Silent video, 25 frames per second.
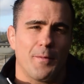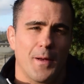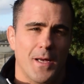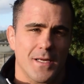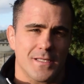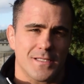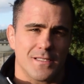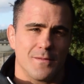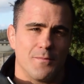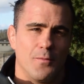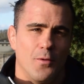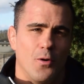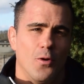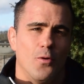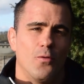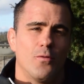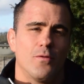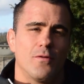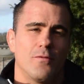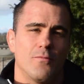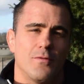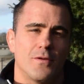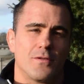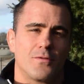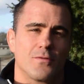passes the ball,
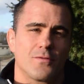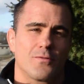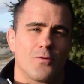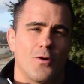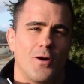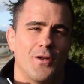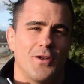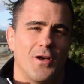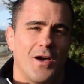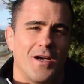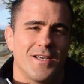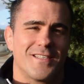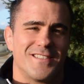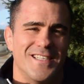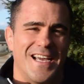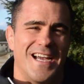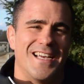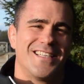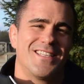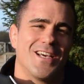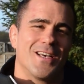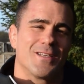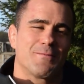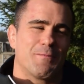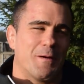which was quite nice. Now
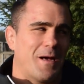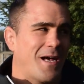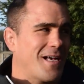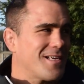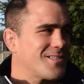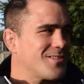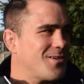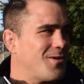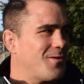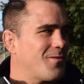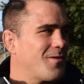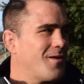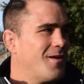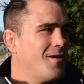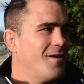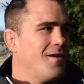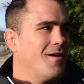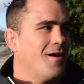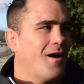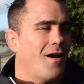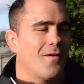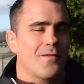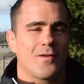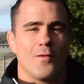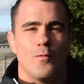he does pass, so
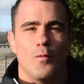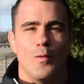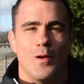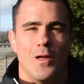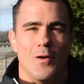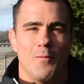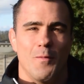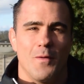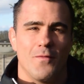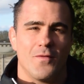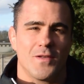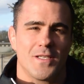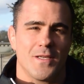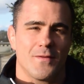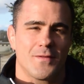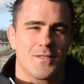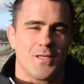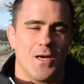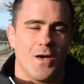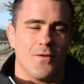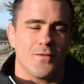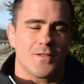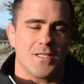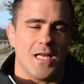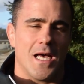I'm giving him a little bit of a
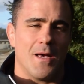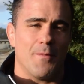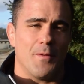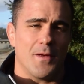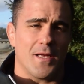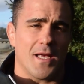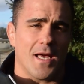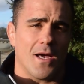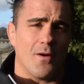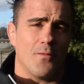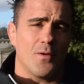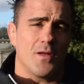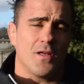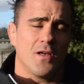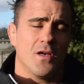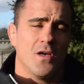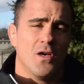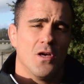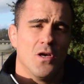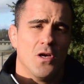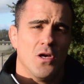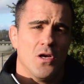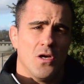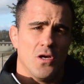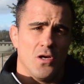disservice there, but yeah,
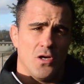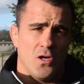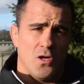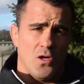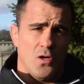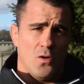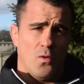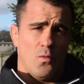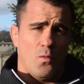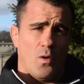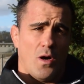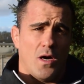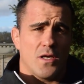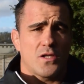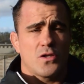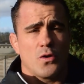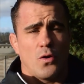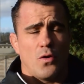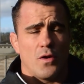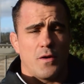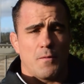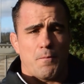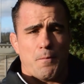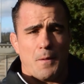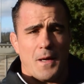I
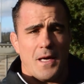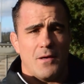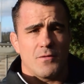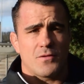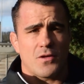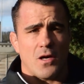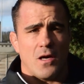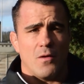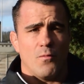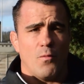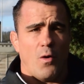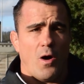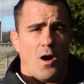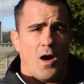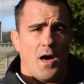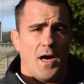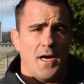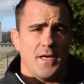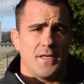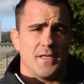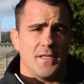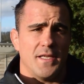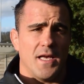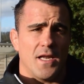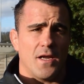saw the play was going
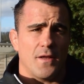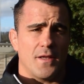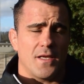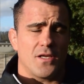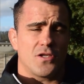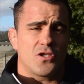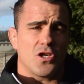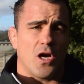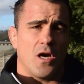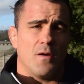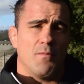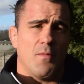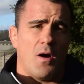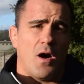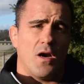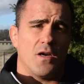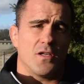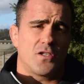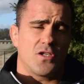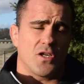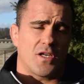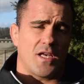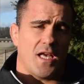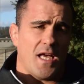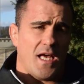wide, and then I think Joe
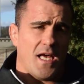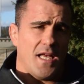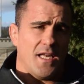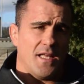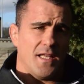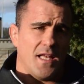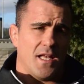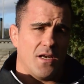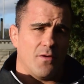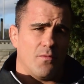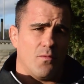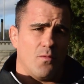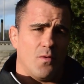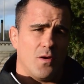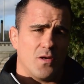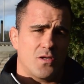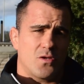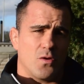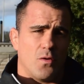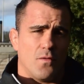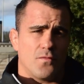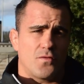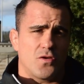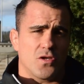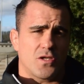Marler took it in, and then
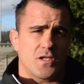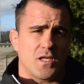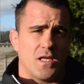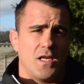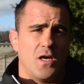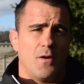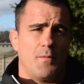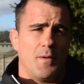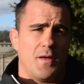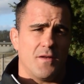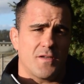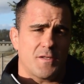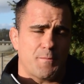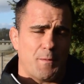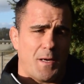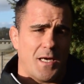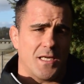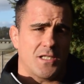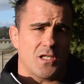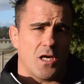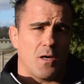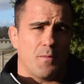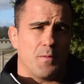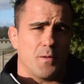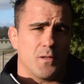sort of just a little bit of
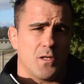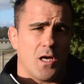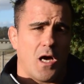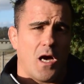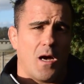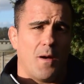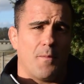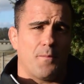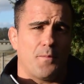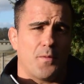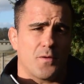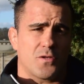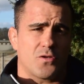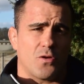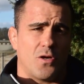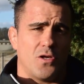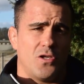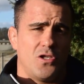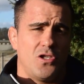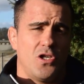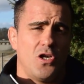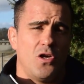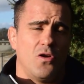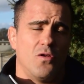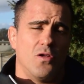space opened up. But so I
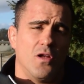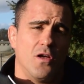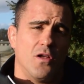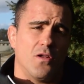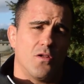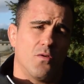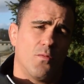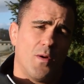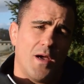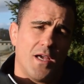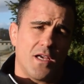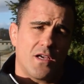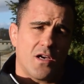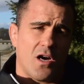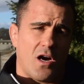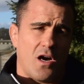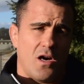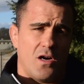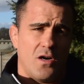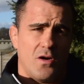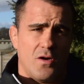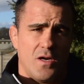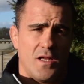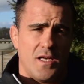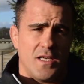knew that the way
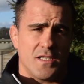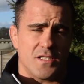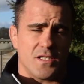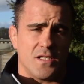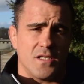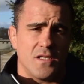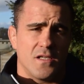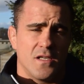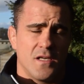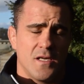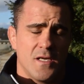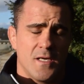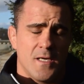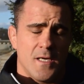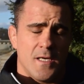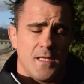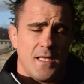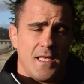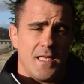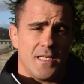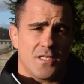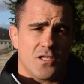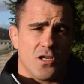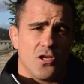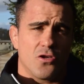Kyle is, and
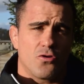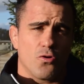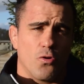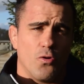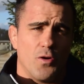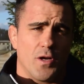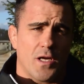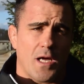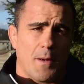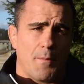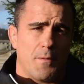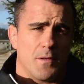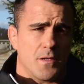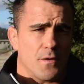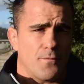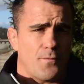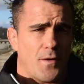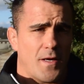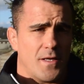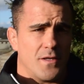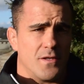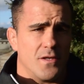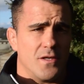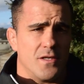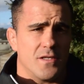he's going to draw in a couple of
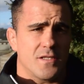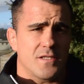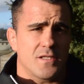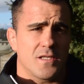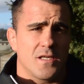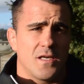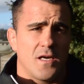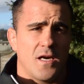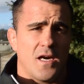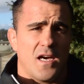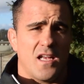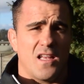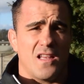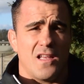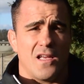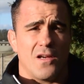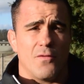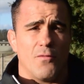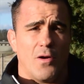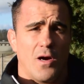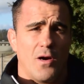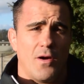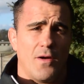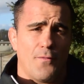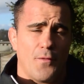defenders. And I
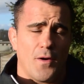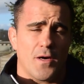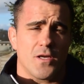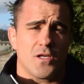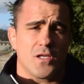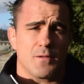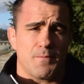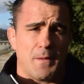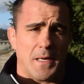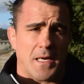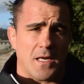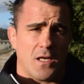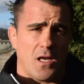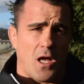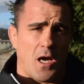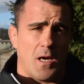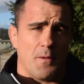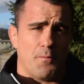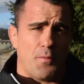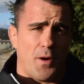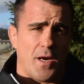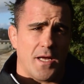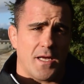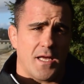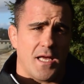think, well, if I can just make a
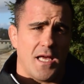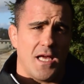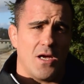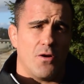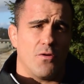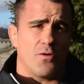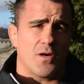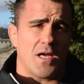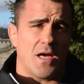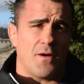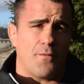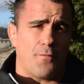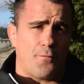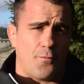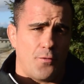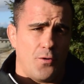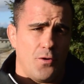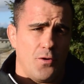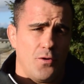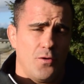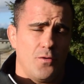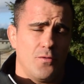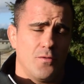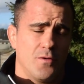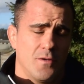line break here, he'll get
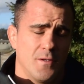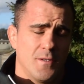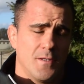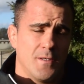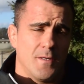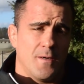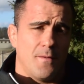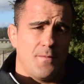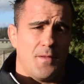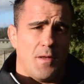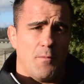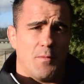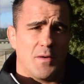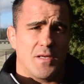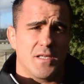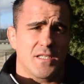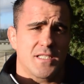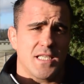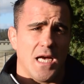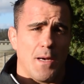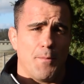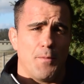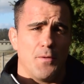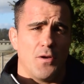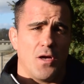through, then we can
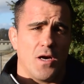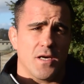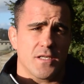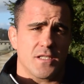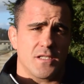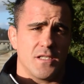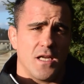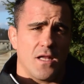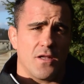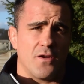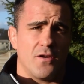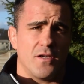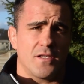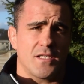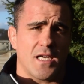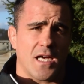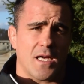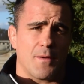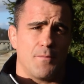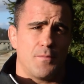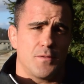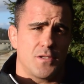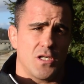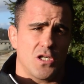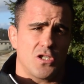set up a nice another
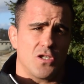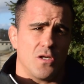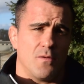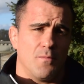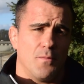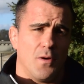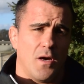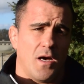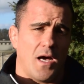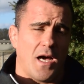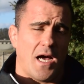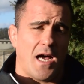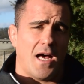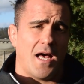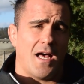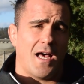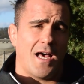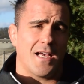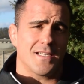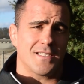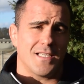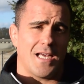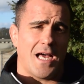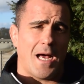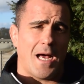attacking position. But as it